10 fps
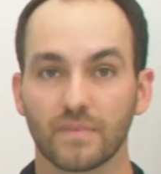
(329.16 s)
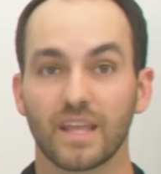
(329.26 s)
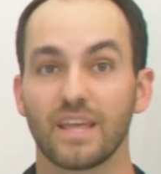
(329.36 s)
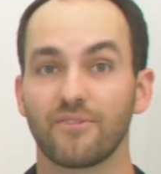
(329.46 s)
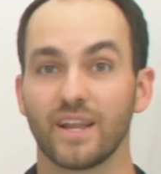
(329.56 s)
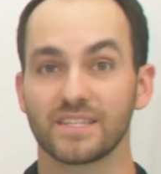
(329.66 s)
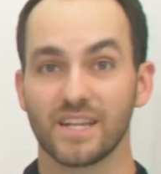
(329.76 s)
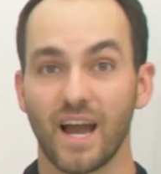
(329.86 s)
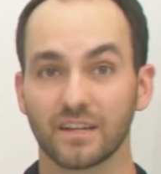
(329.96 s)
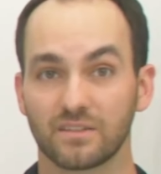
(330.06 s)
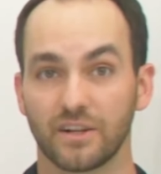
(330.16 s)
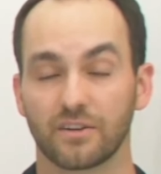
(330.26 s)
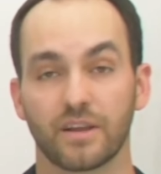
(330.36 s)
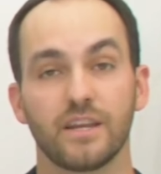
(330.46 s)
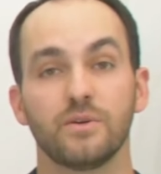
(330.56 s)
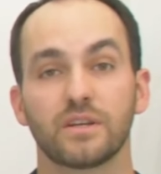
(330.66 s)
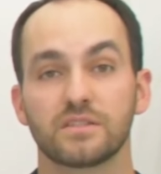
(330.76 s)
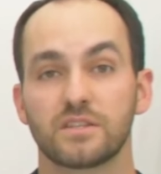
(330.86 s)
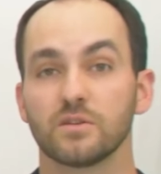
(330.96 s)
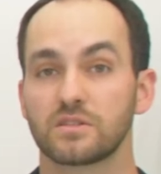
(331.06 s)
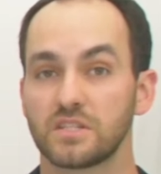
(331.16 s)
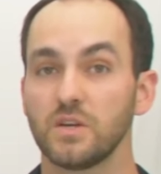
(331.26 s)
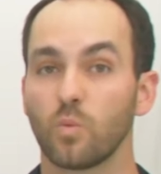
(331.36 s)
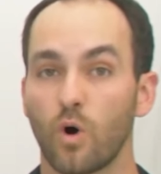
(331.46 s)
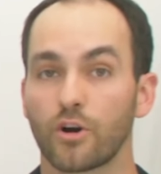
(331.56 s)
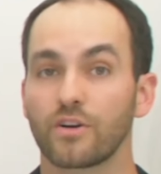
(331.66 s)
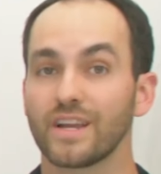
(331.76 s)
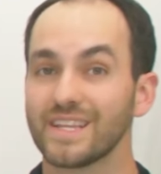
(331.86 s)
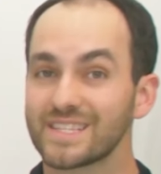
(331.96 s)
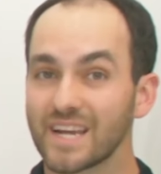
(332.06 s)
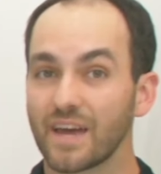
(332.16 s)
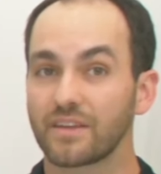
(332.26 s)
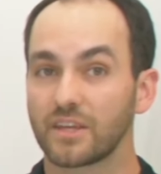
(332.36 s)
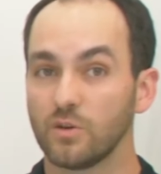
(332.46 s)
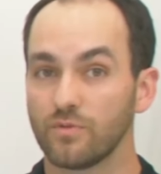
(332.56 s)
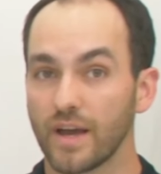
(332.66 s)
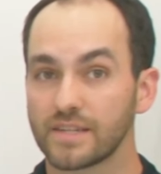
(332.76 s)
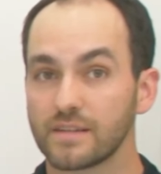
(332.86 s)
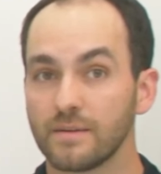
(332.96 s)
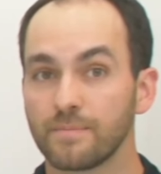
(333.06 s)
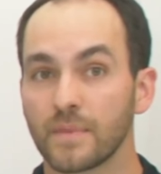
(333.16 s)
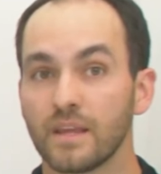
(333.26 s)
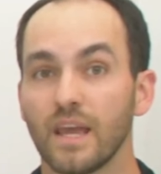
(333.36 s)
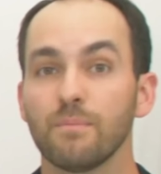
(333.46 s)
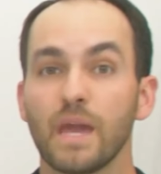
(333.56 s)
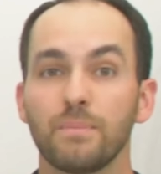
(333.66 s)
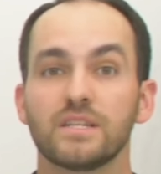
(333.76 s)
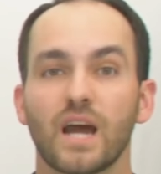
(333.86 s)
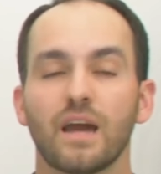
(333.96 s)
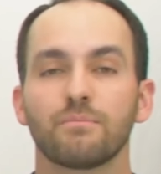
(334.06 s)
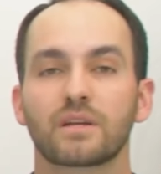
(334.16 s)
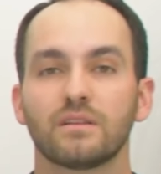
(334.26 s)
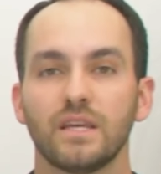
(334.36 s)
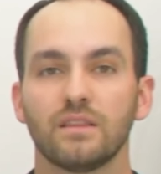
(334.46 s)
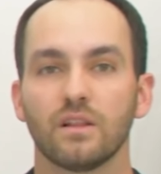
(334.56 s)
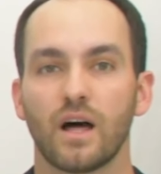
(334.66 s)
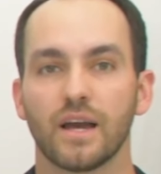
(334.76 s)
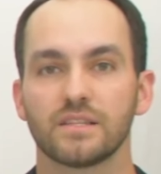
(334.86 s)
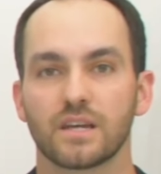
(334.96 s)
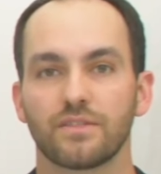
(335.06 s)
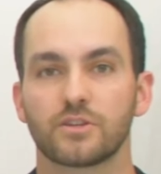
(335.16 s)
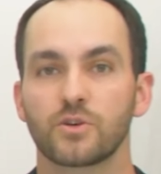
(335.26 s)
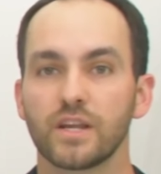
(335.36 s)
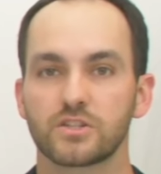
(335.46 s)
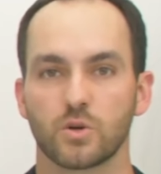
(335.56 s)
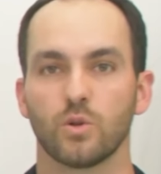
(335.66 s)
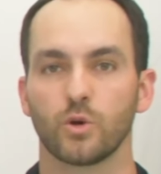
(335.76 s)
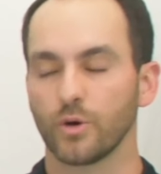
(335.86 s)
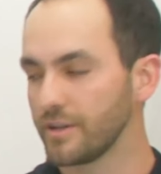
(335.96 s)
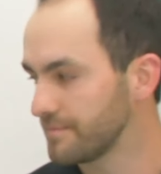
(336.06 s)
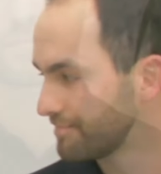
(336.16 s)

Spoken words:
If it has not cleared and you can still see water inside the cuvette, it may be time to clean the lines on the drain solenoid.